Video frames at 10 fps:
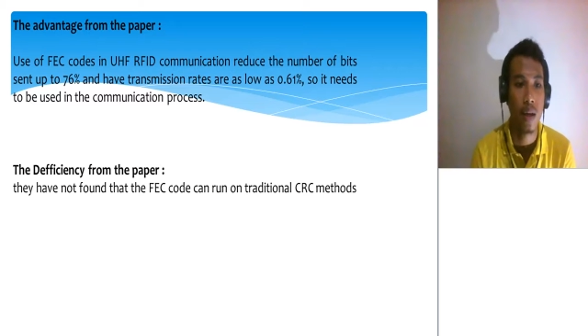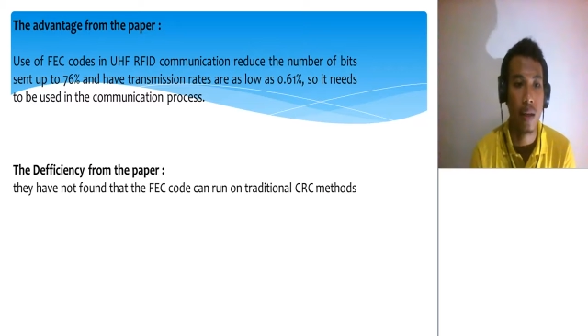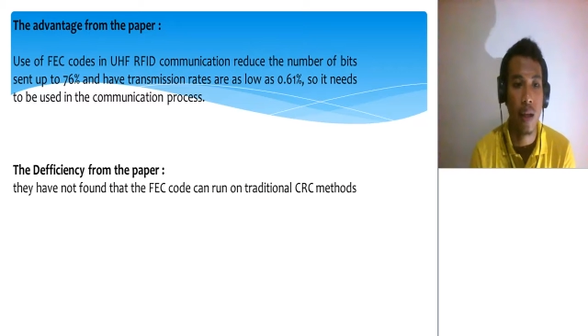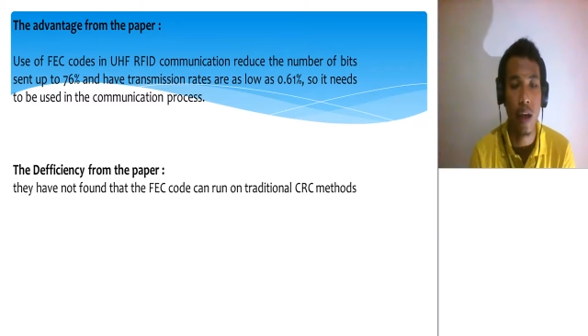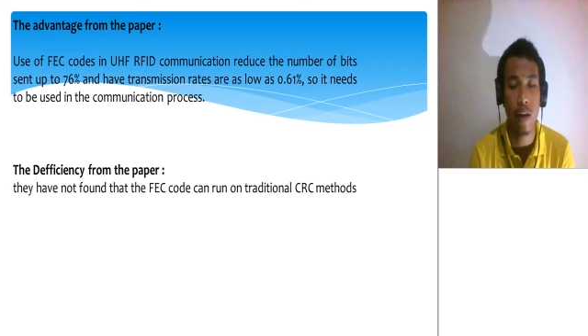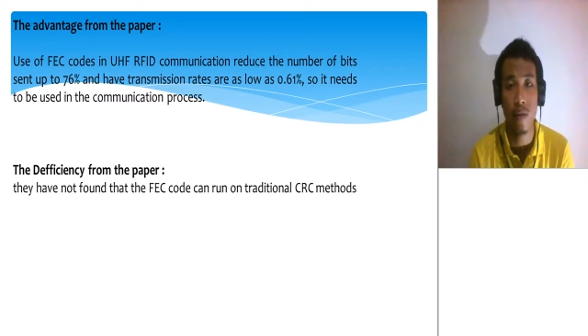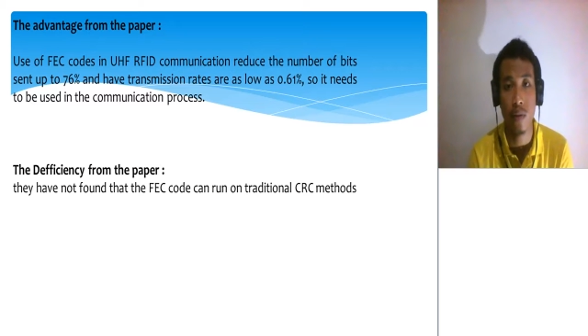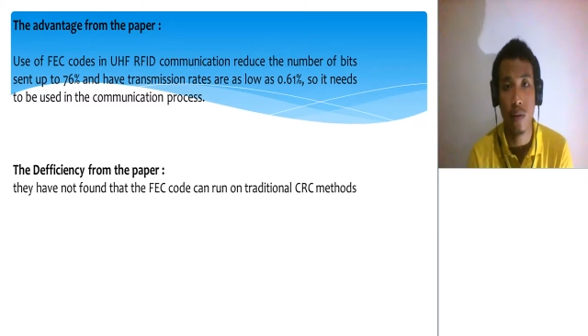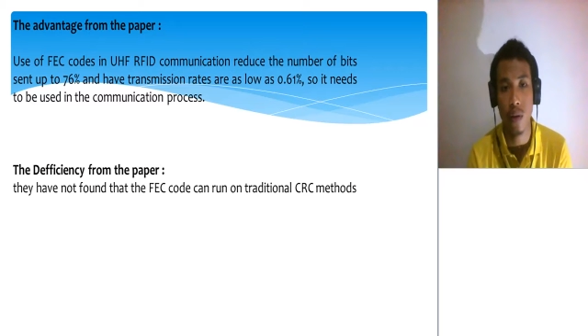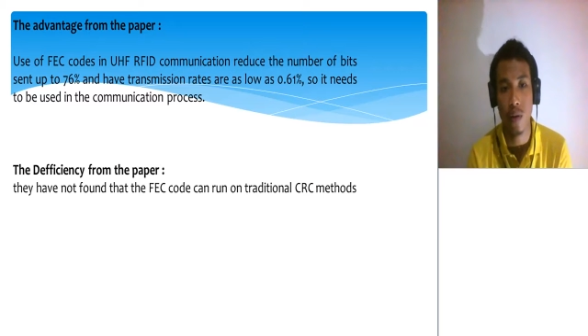they have
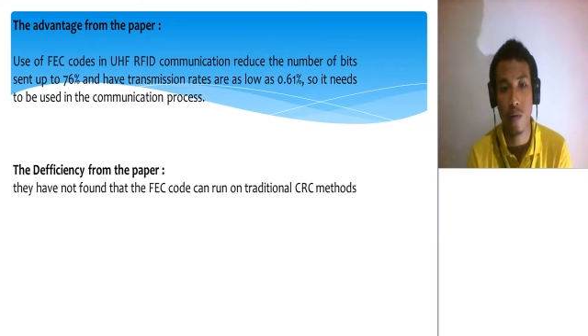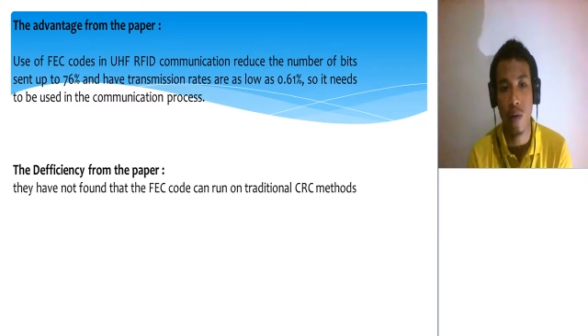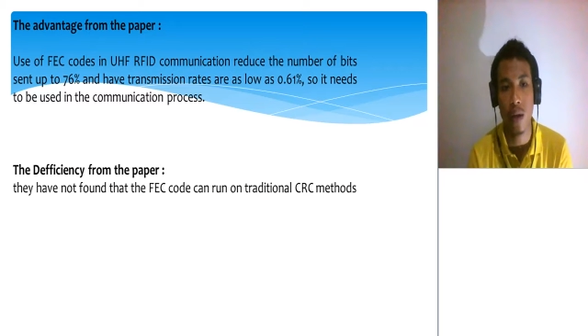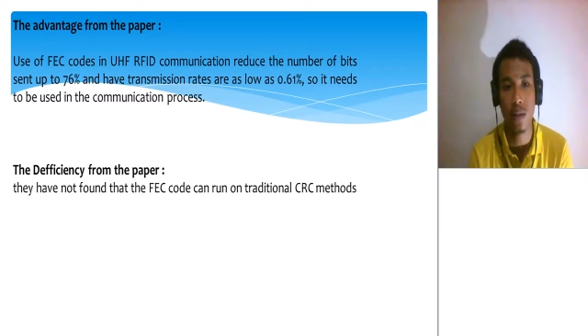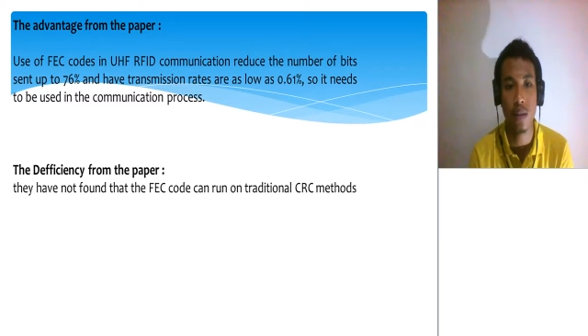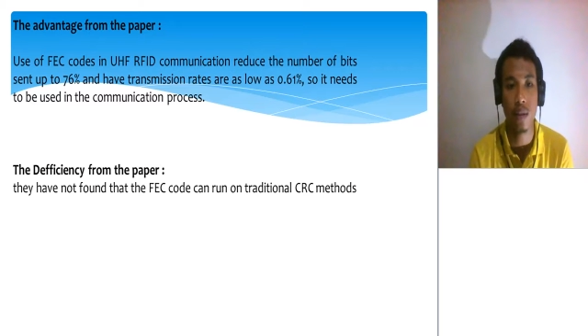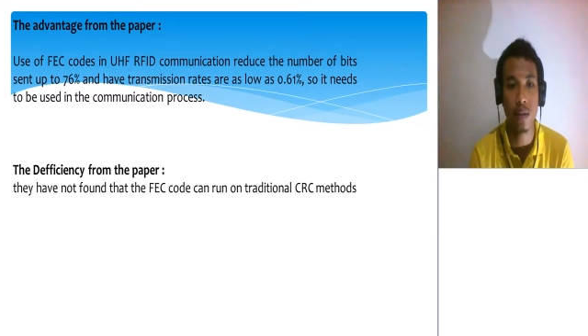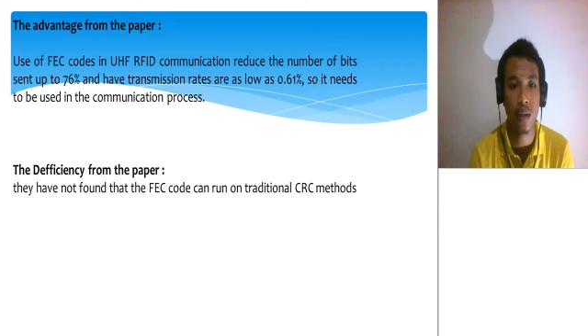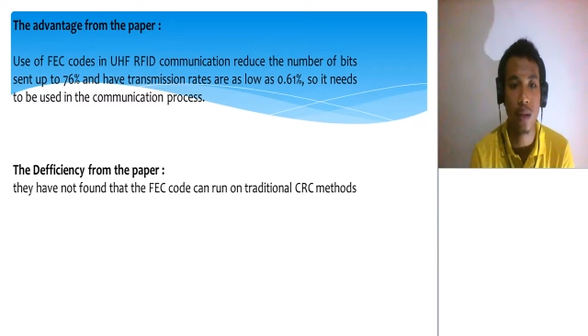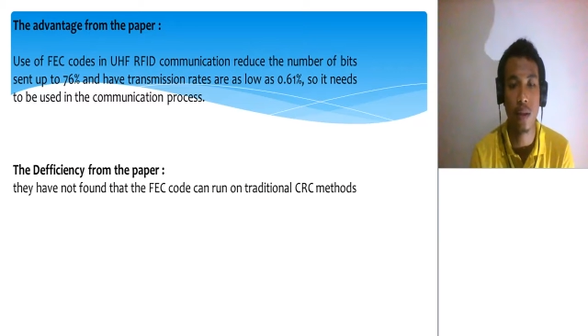not found
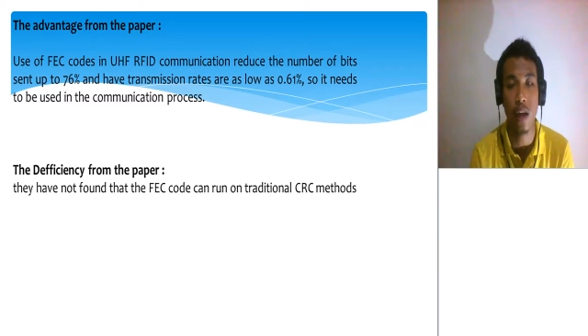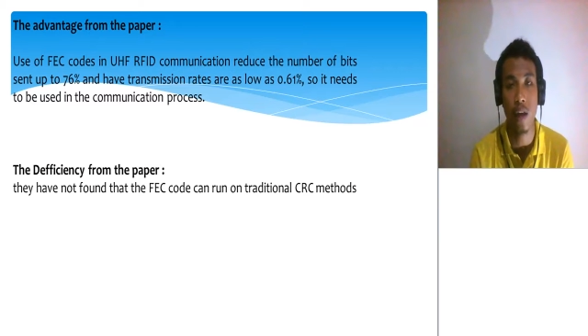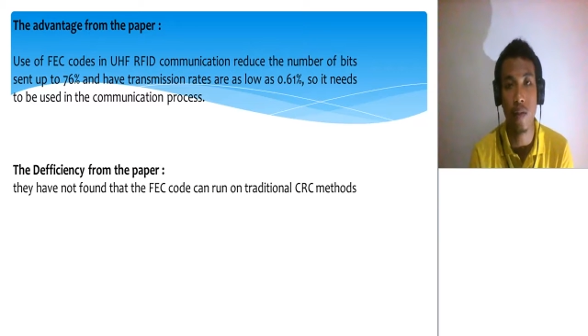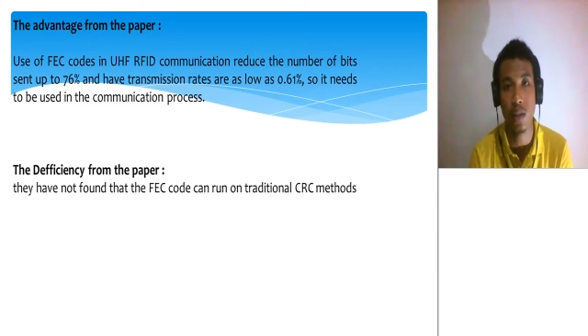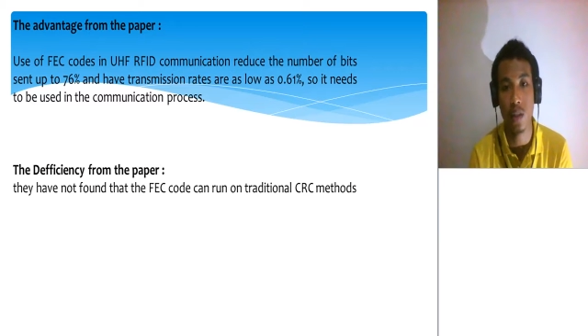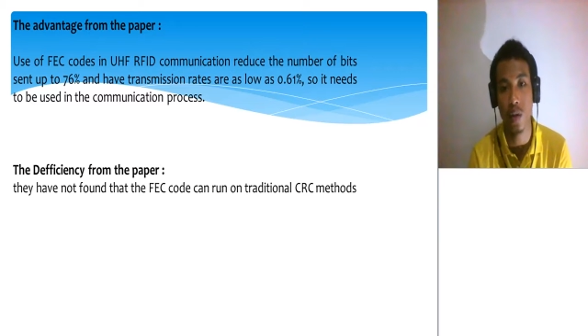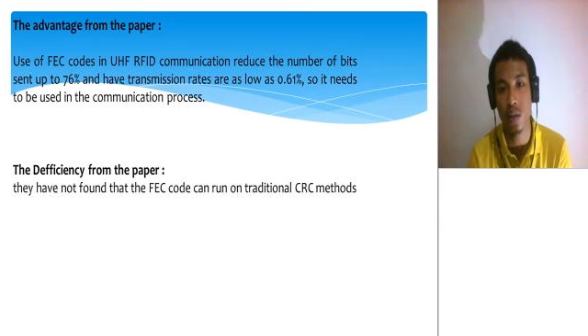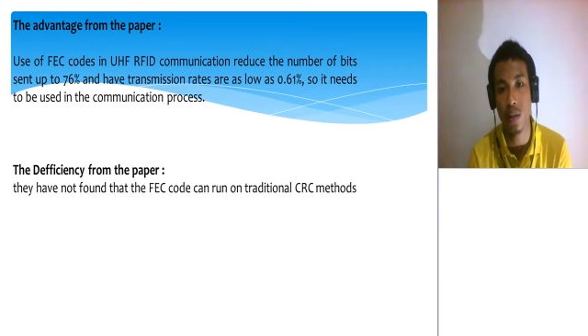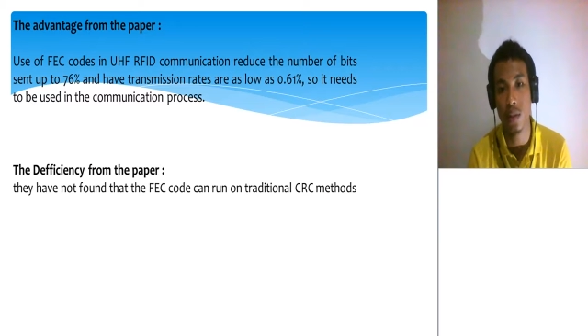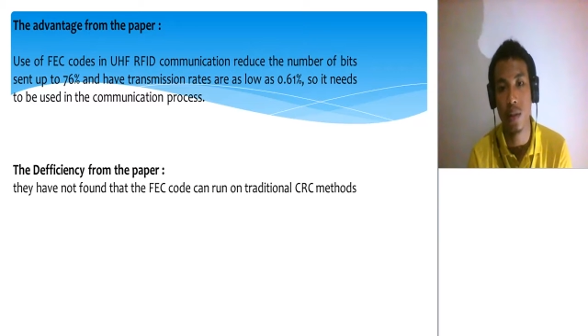that the FEC
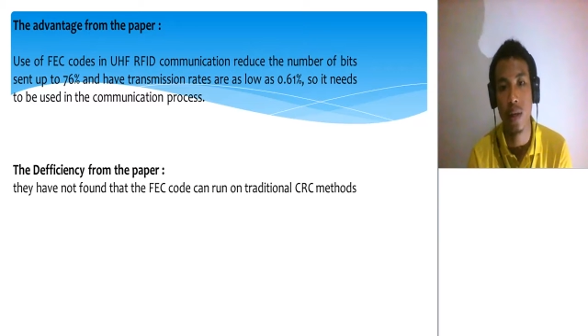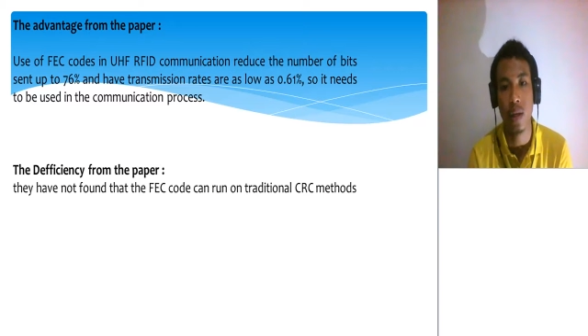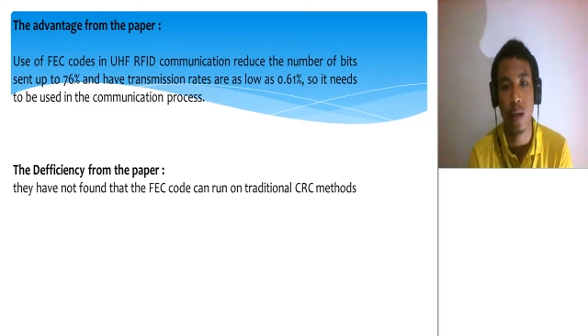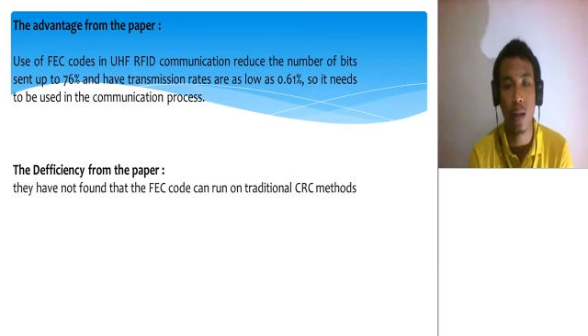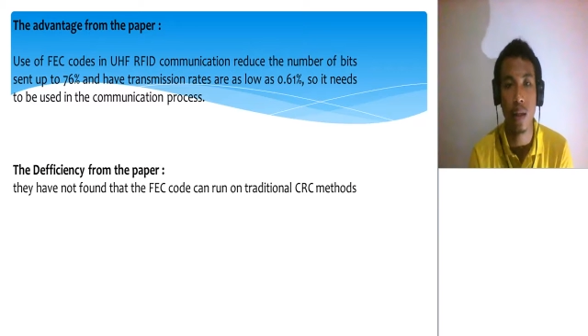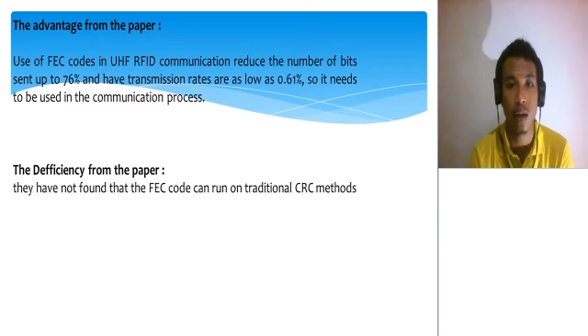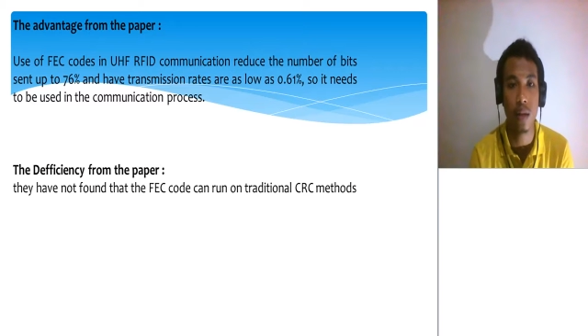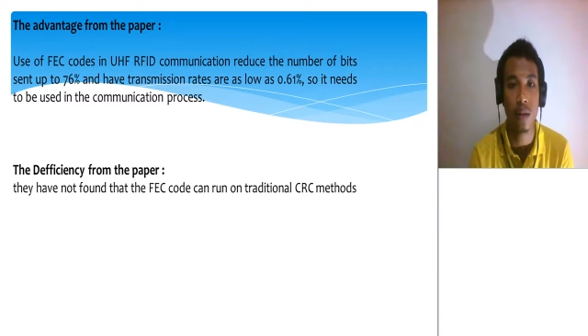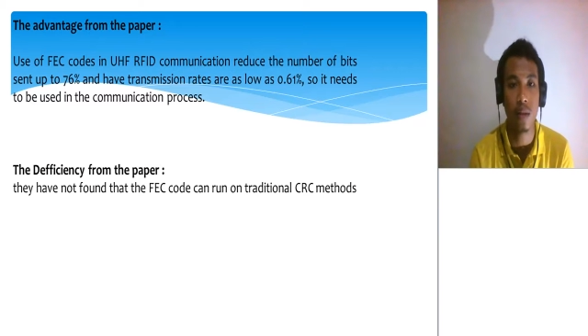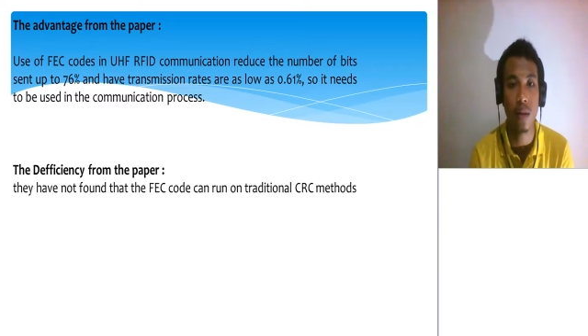code can
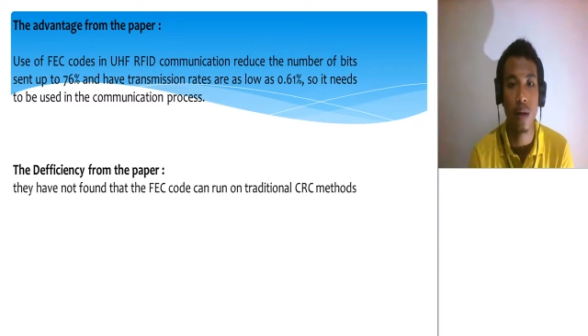run